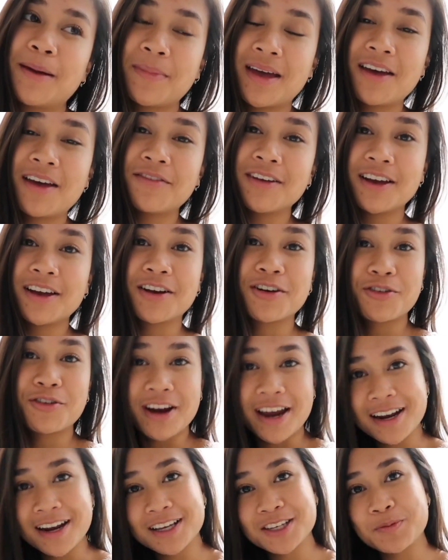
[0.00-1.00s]
I'm having a
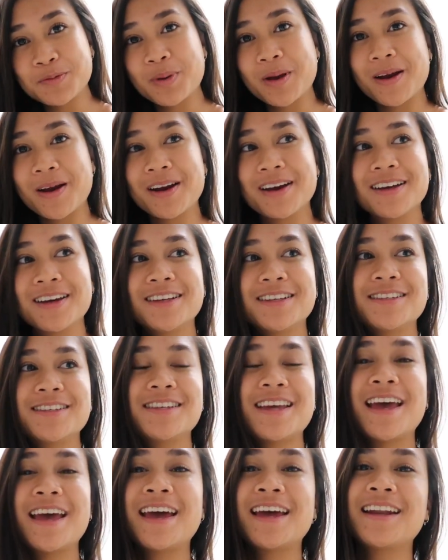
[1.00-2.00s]
great
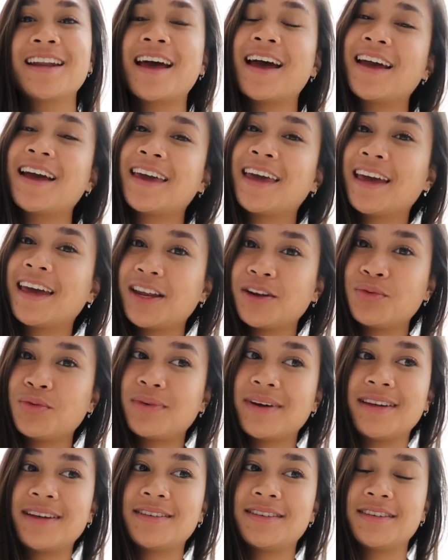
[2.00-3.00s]
experience and I can't
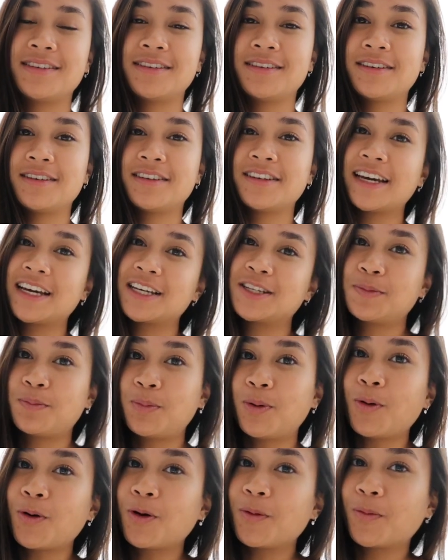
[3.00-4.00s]
wait to
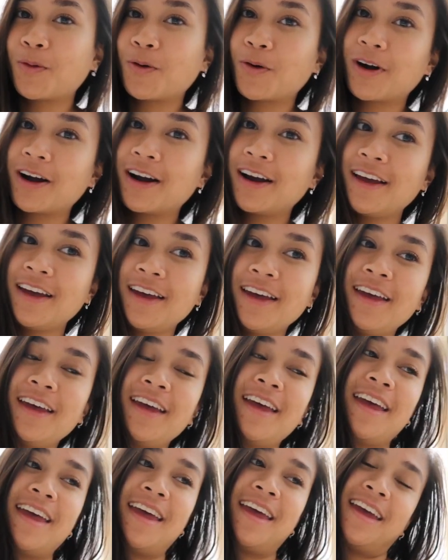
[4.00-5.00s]
explore more
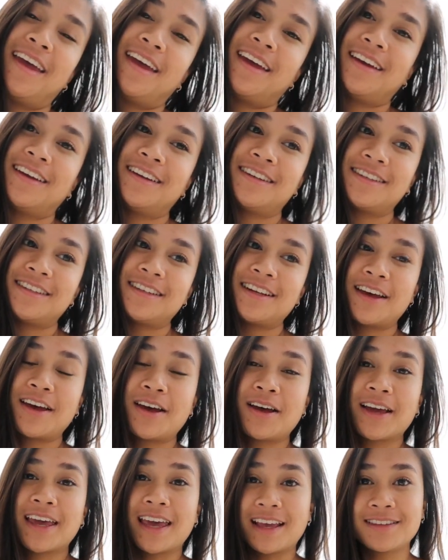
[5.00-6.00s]
and
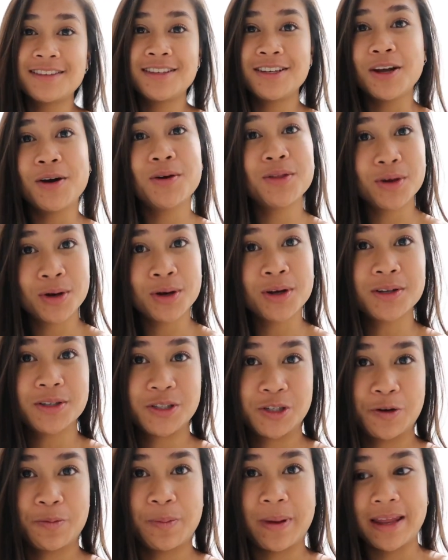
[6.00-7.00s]
get to know the
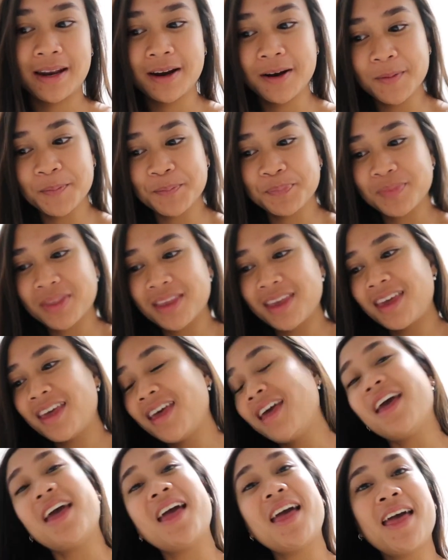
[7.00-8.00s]
culture better.
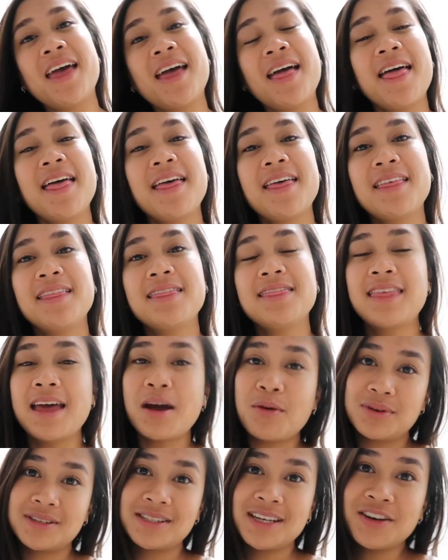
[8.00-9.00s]
And
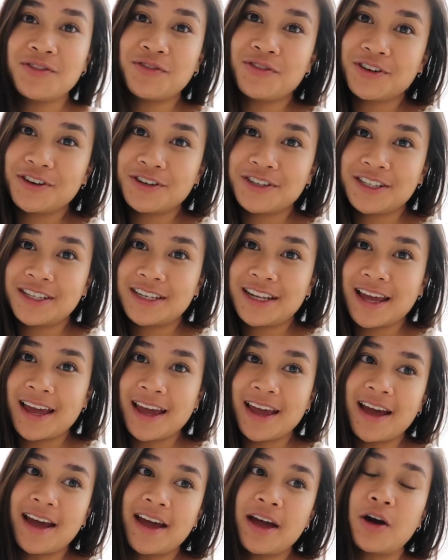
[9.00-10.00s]
that was it for
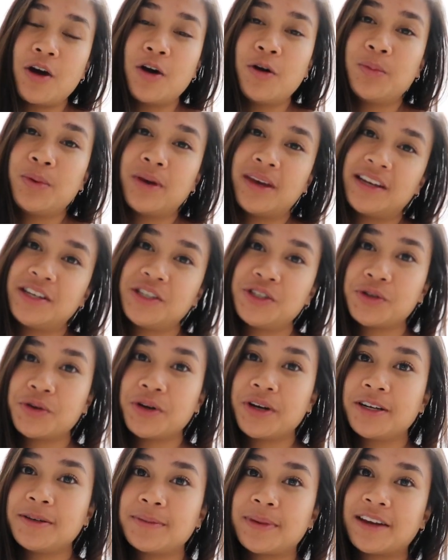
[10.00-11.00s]
today. I hope you
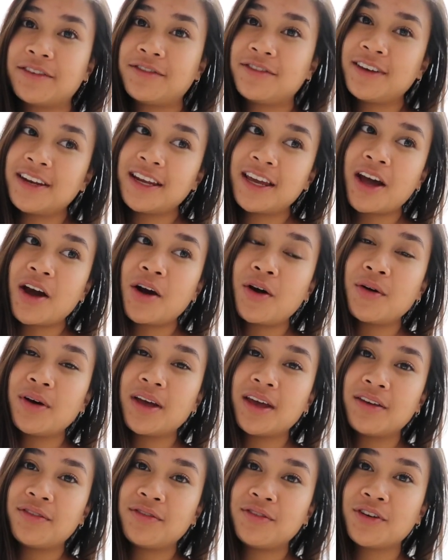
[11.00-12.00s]
enjoyed my video.
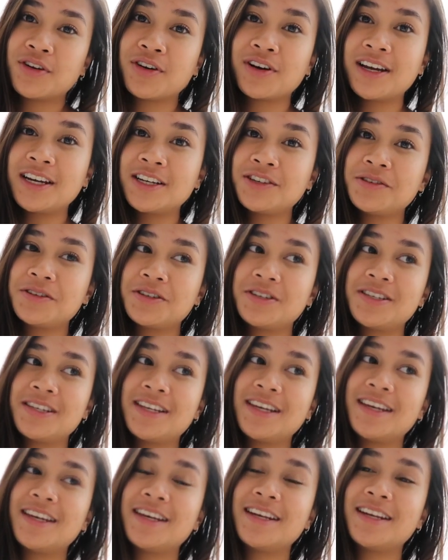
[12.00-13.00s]
If you're
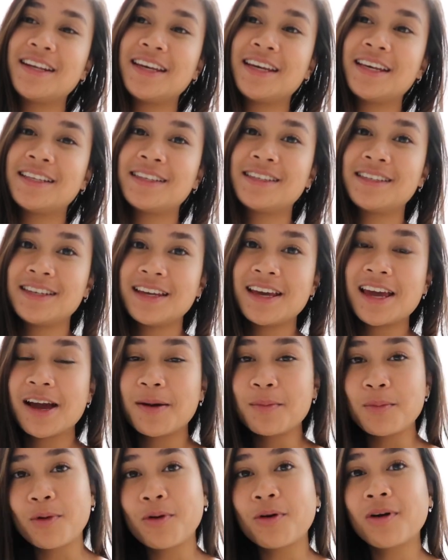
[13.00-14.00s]
interested in
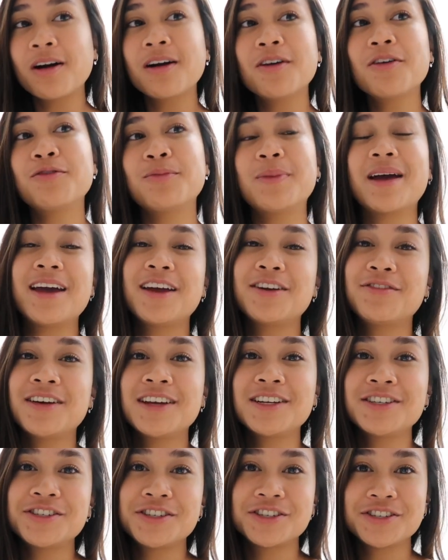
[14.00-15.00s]
seeing more of my
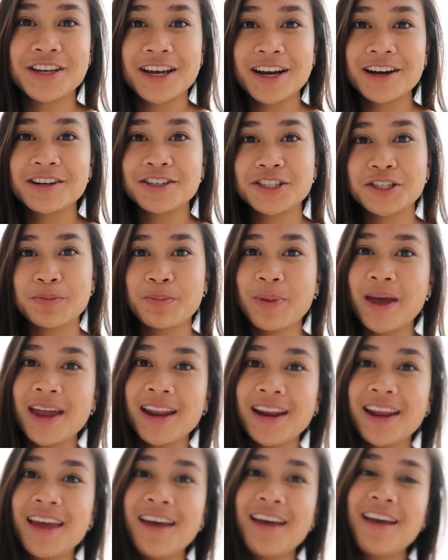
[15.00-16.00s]
adventures here in
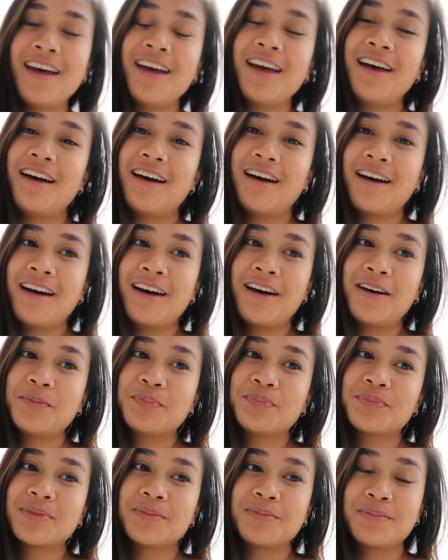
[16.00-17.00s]
Japan,
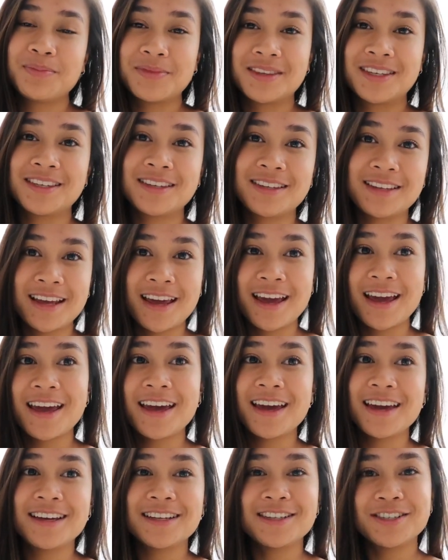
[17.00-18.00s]

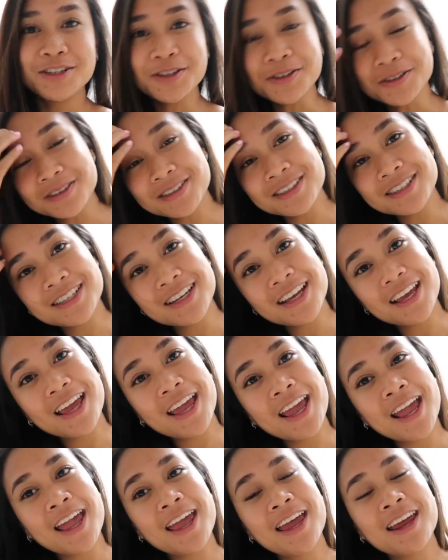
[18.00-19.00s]
stay tuned
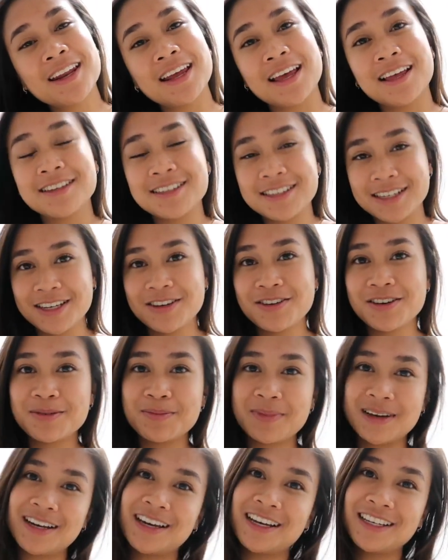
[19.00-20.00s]
and I'll see you
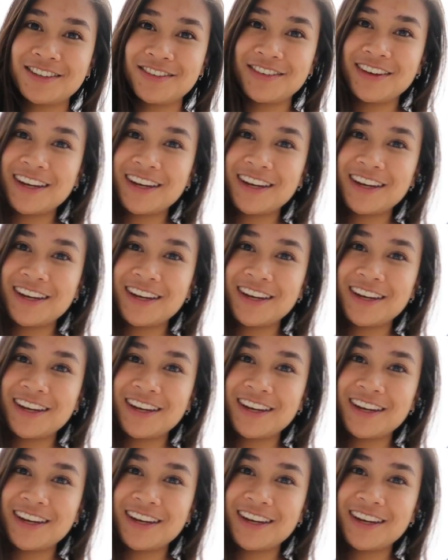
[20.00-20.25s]
in my next